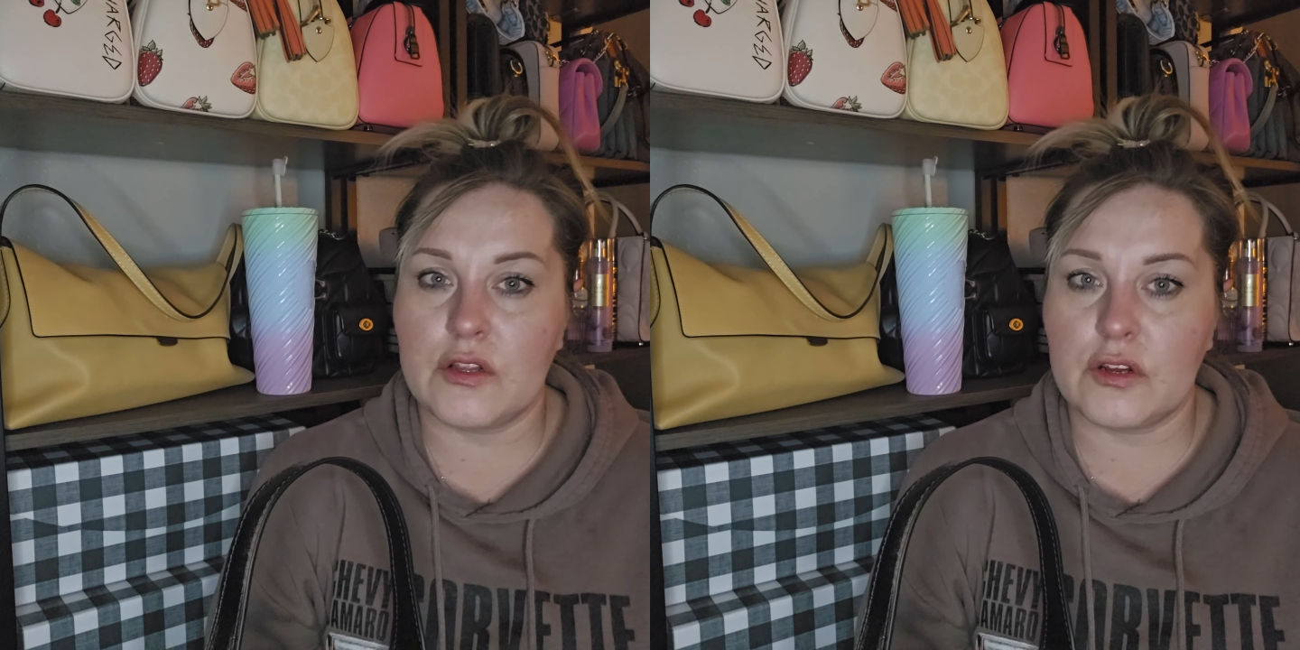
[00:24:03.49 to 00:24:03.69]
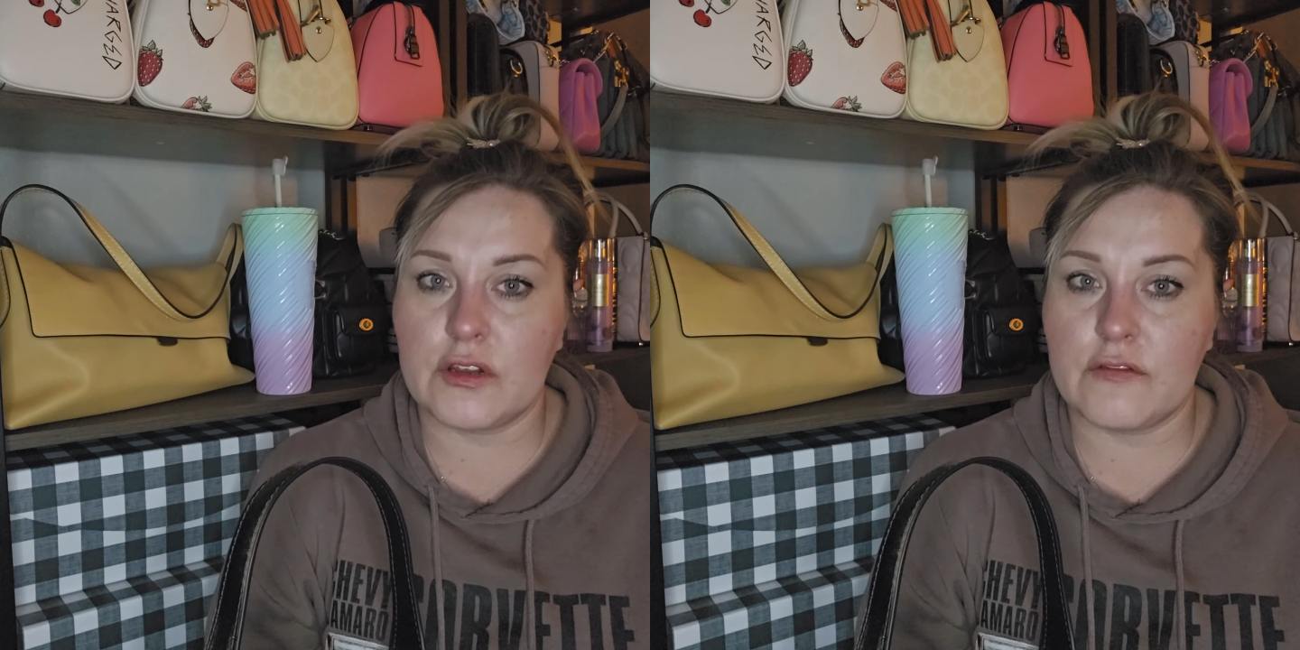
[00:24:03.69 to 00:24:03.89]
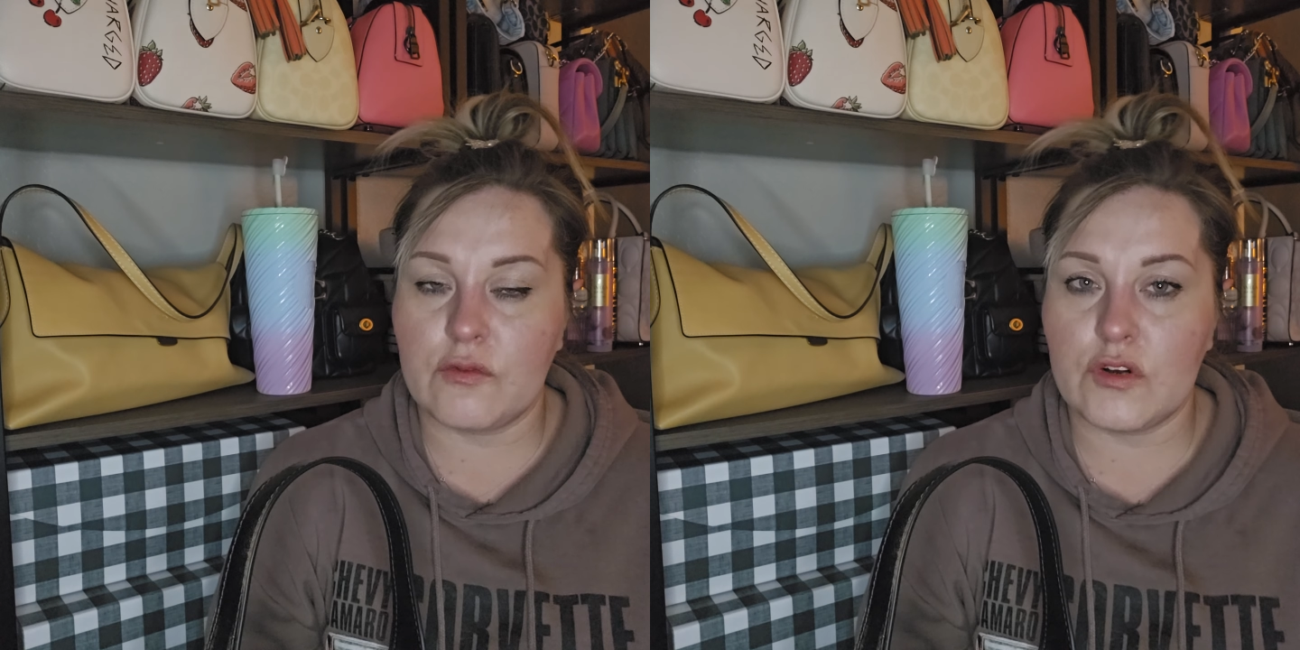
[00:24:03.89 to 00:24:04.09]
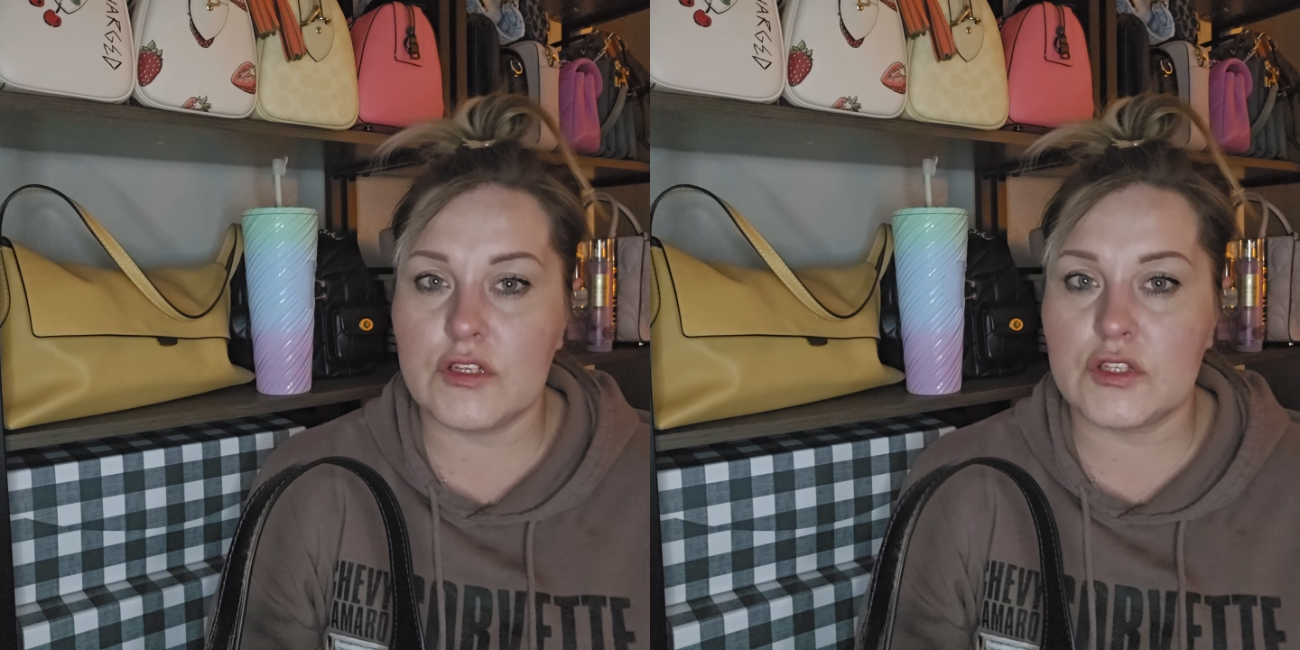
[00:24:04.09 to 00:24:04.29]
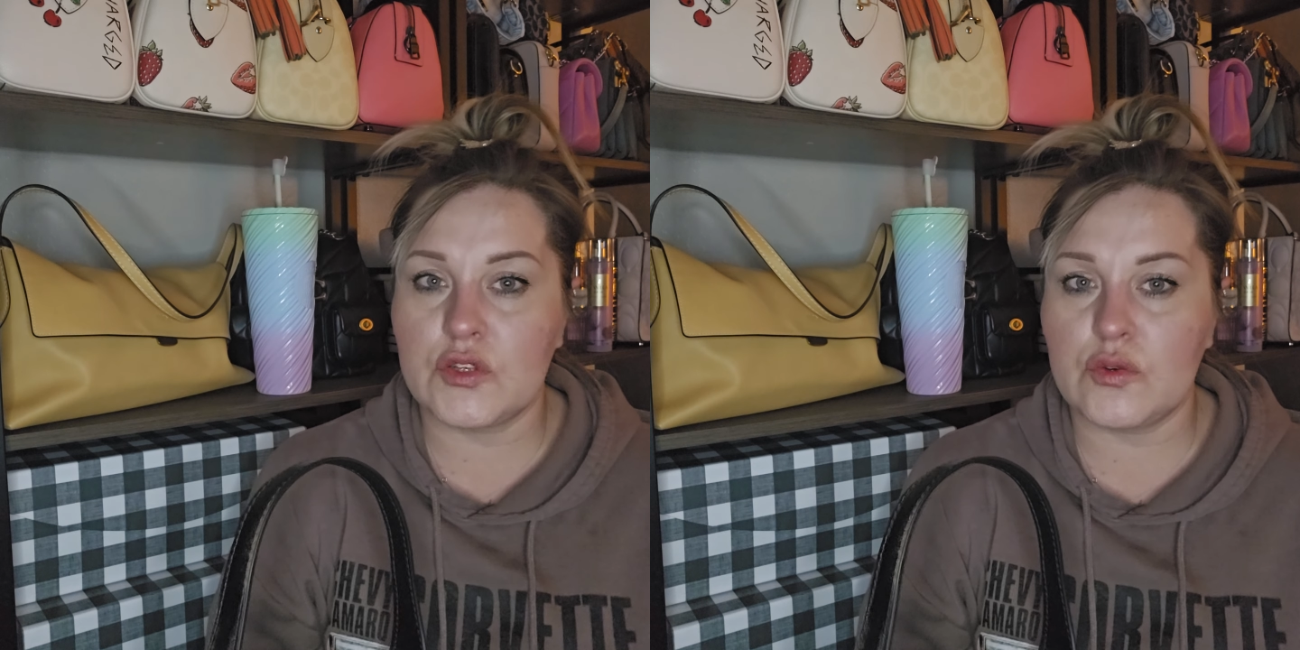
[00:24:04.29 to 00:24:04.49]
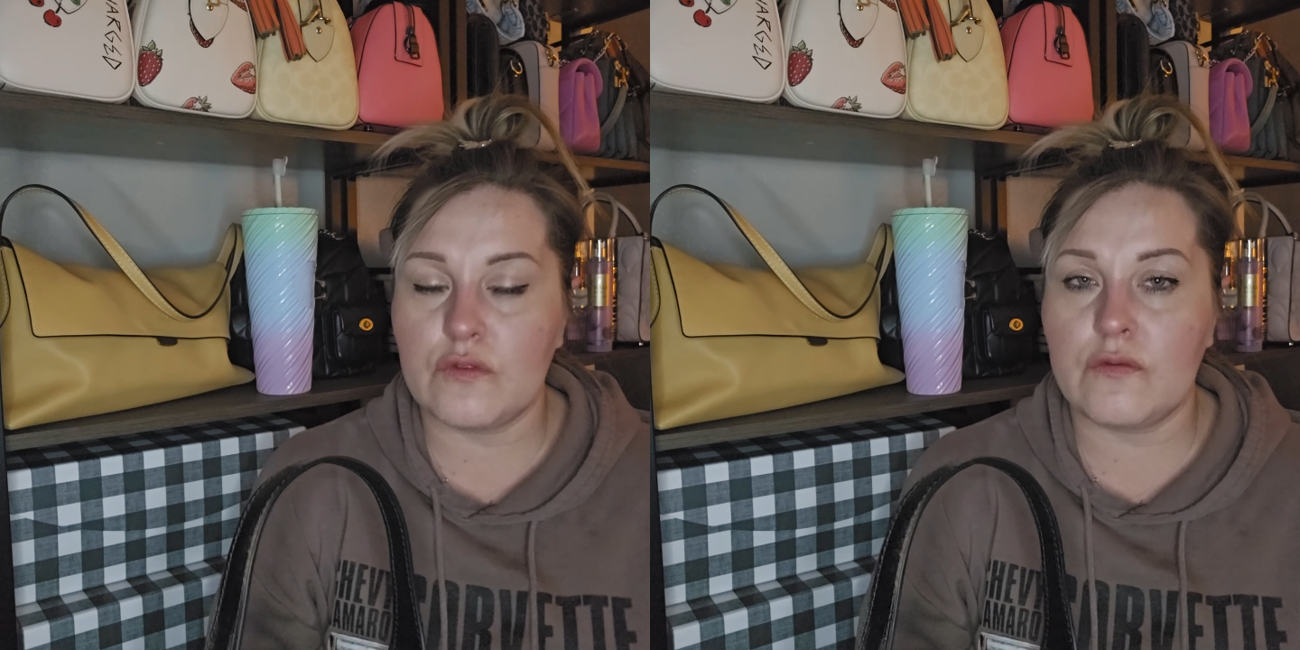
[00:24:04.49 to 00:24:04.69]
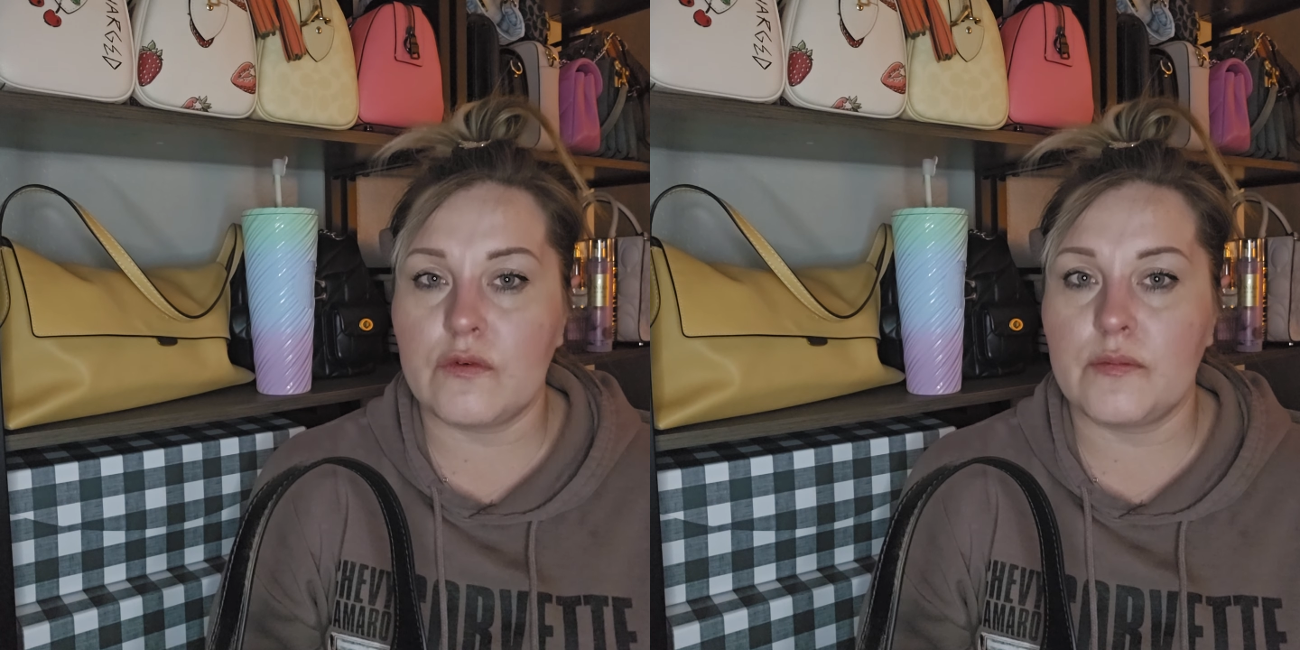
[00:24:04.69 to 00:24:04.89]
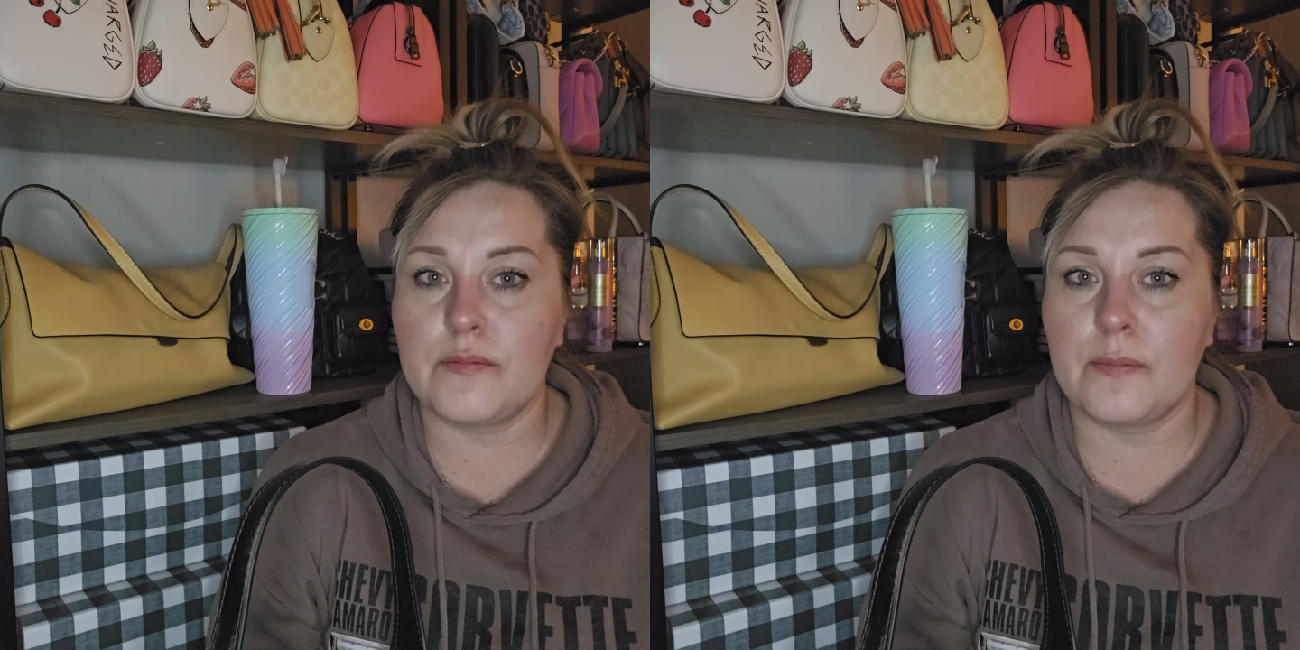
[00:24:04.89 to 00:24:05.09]
34s, 2 of
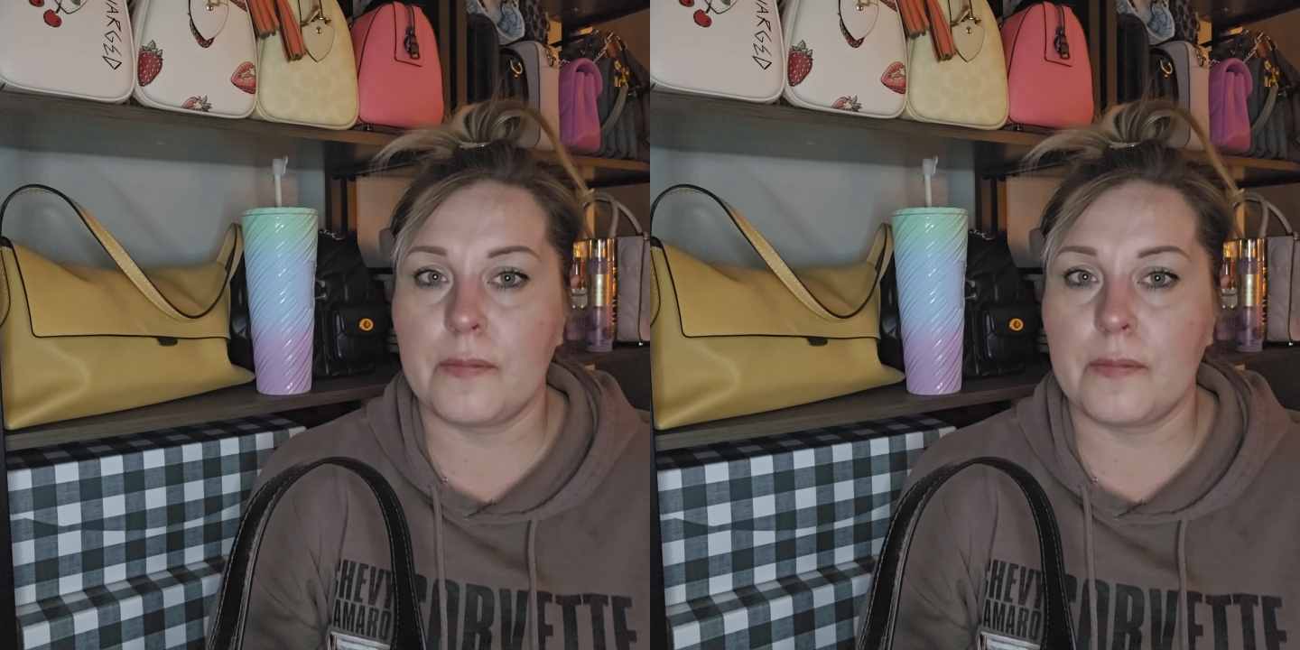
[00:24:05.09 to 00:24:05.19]
them.